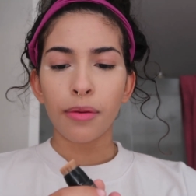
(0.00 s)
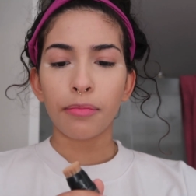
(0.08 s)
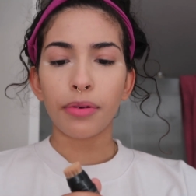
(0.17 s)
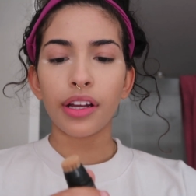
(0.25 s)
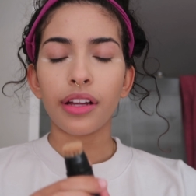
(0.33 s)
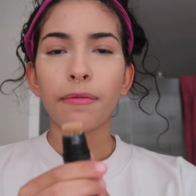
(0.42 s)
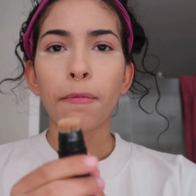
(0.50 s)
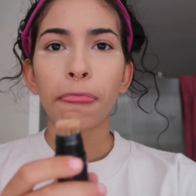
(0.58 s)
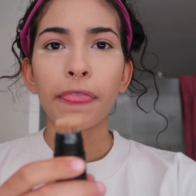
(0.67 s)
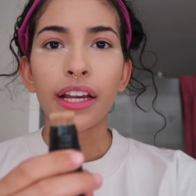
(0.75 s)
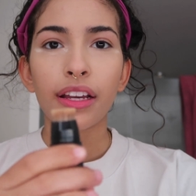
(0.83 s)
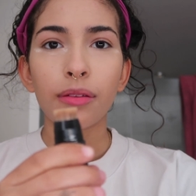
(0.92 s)
But
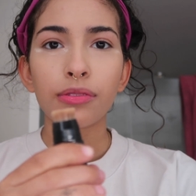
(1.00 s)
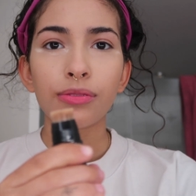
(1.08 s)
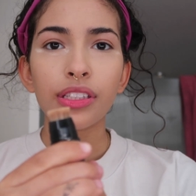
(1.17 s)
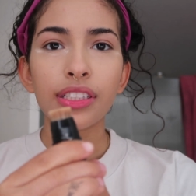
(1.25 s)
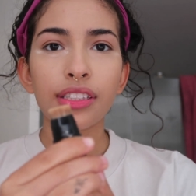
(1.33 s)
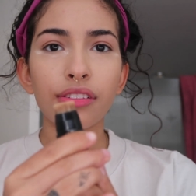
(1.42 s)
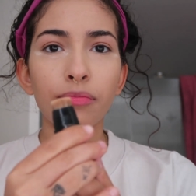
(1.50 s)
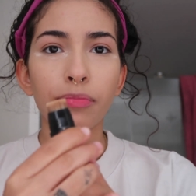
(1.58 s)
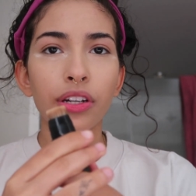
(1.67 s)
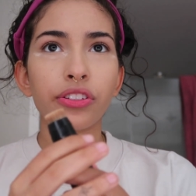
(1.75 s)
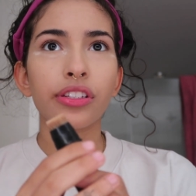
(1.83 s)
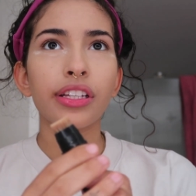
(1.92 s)
it comes with this little
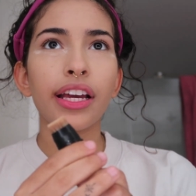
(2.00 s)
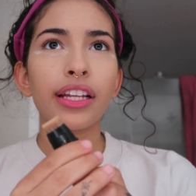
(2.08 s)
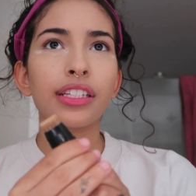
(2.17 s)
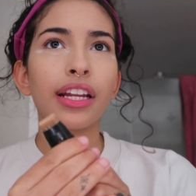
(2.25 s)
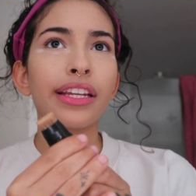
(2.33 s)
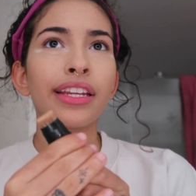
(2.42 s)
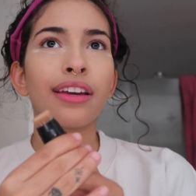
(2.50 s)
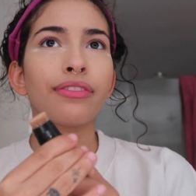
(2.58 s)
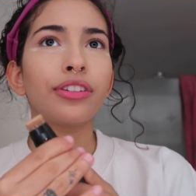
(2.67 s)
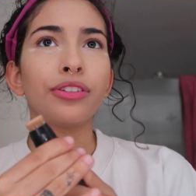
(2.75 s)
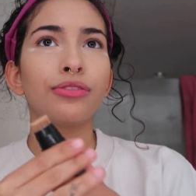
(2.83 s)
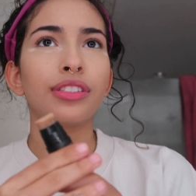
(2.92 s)
brush on the end and I
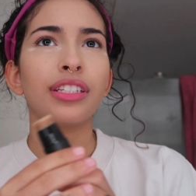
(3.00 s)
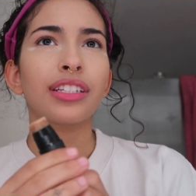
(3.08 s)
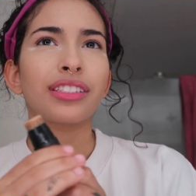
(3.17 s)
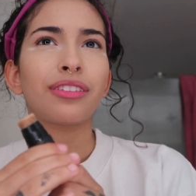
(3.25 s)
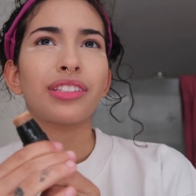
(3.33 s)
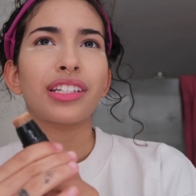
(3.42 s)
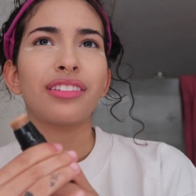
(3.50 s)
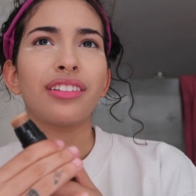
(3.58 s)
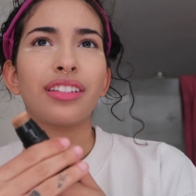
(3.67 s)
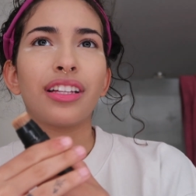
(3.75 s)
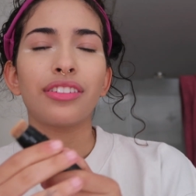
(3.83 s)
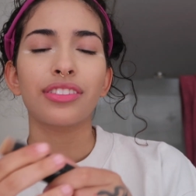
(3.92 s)
never used it because I was like,
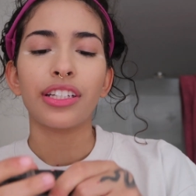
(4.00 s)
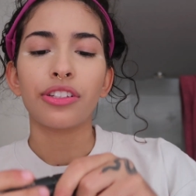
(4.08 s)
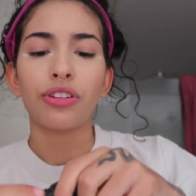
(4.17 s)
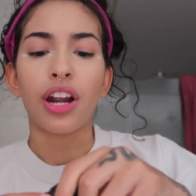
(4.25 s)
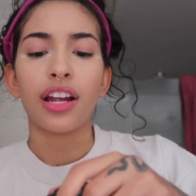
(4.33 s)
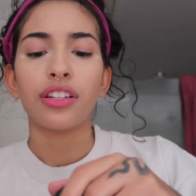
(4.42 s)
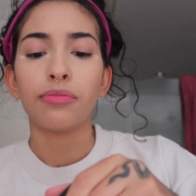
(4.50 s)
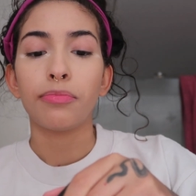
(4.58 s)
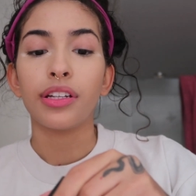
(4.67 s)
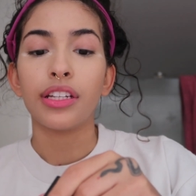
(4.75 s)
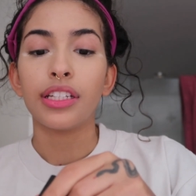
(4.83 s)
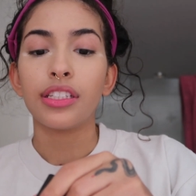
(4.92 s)
oh, that looks like trash.
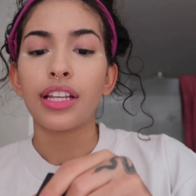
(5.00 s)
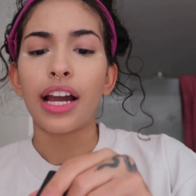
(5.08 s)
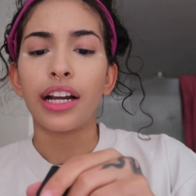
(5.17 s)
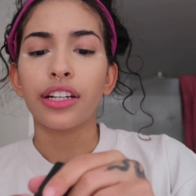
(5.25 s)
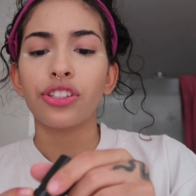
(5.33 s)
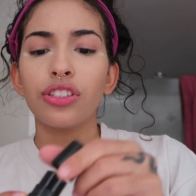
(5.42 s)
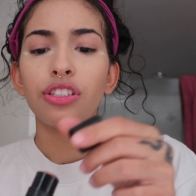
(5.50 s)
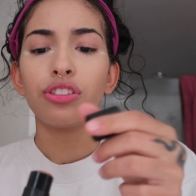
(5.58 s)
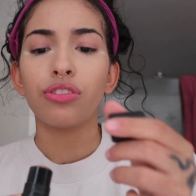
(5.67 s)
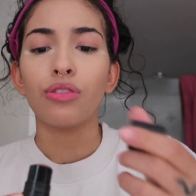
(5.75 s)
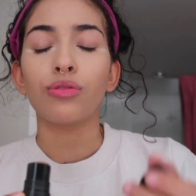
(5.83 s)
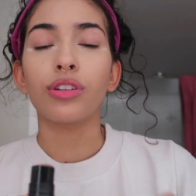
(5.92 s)
But it's actually
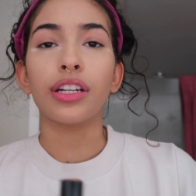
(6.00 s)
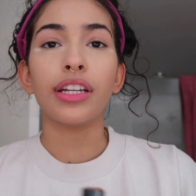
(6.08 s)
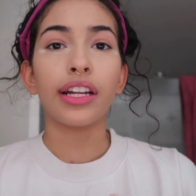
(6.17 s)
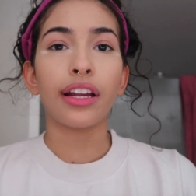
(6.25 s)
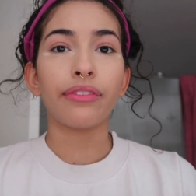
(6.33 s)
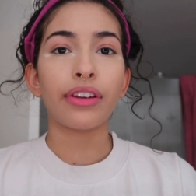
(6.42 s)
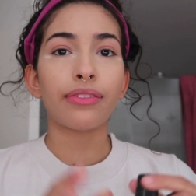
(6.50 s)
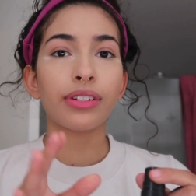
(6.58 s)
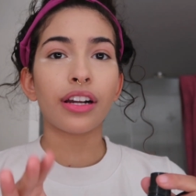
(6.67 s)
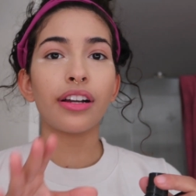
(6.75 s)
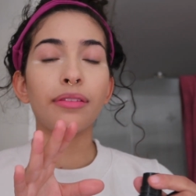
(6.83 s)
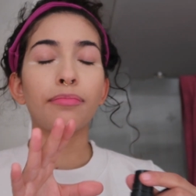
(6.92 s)
so good and I've never
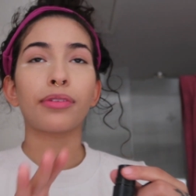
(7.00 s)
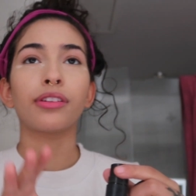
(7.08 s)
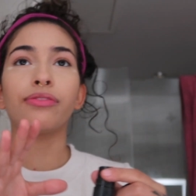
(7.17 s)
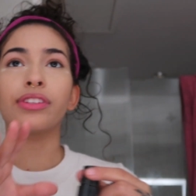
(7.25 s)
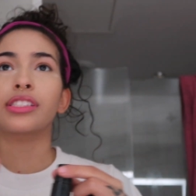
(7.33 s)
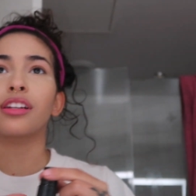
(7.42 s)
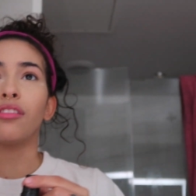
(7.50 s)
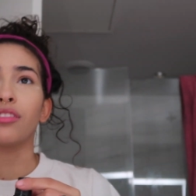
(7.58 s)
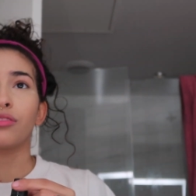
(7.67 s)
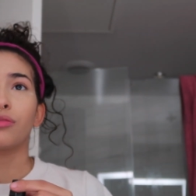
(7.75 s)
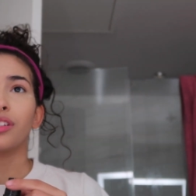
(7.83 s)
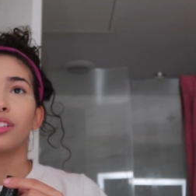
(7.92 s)
gotten perfect
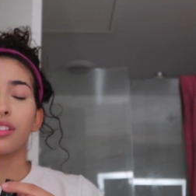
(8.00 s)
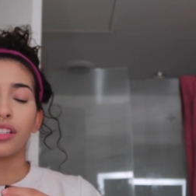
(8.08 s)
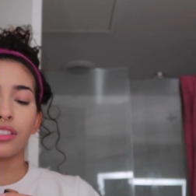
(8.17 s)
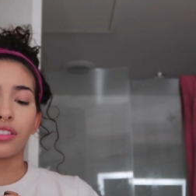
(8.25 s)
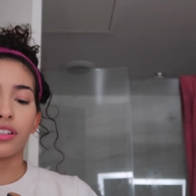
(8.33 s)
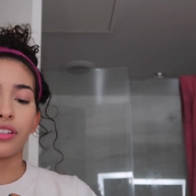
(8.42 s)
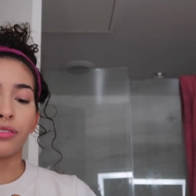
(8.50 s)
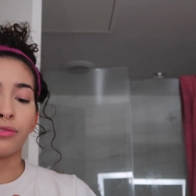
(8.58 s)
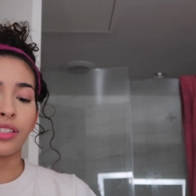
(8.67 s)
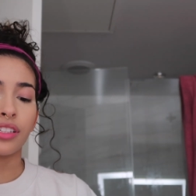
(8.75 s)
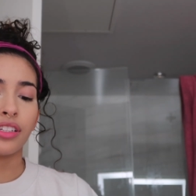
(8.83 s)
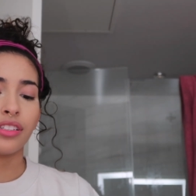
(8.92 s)
contour until I started
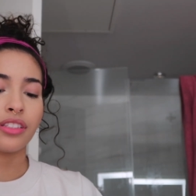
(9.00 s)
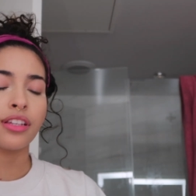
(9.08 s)
using this.